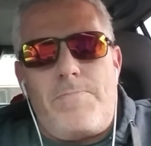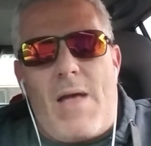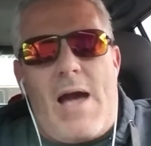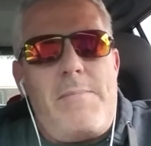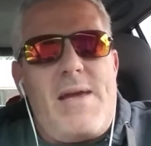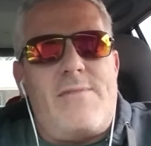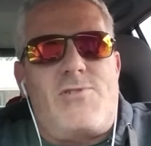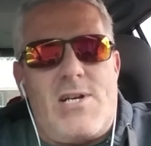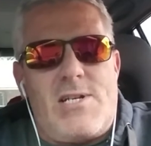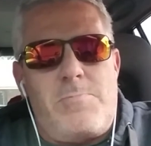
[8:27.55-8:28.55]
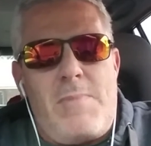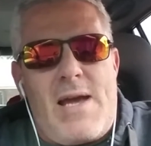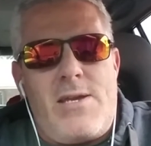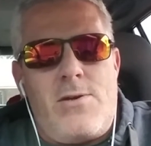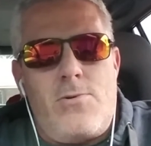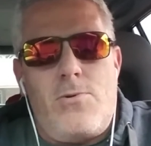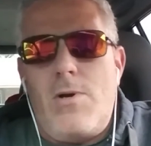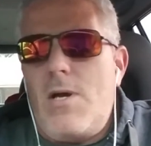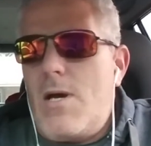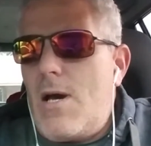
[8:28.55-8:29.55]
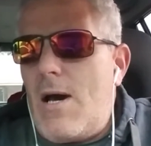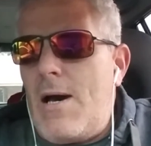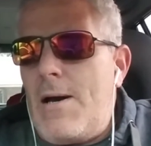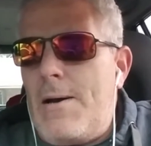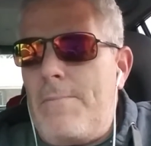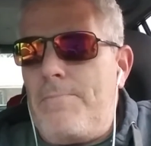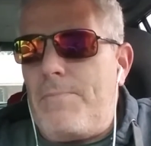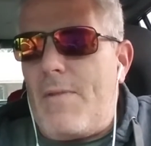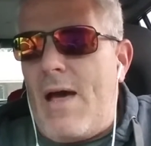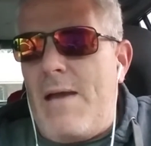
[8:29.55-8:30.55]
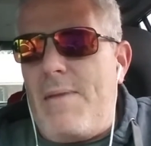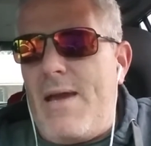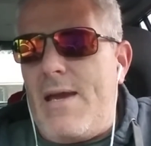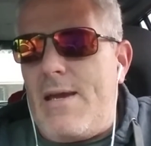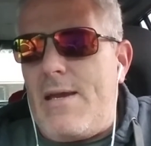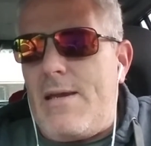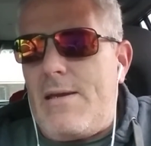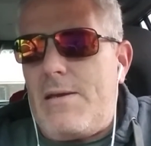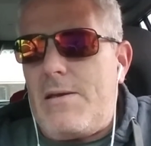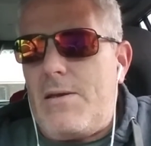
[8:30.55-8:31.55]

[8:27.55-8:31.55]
I may have just met you, I may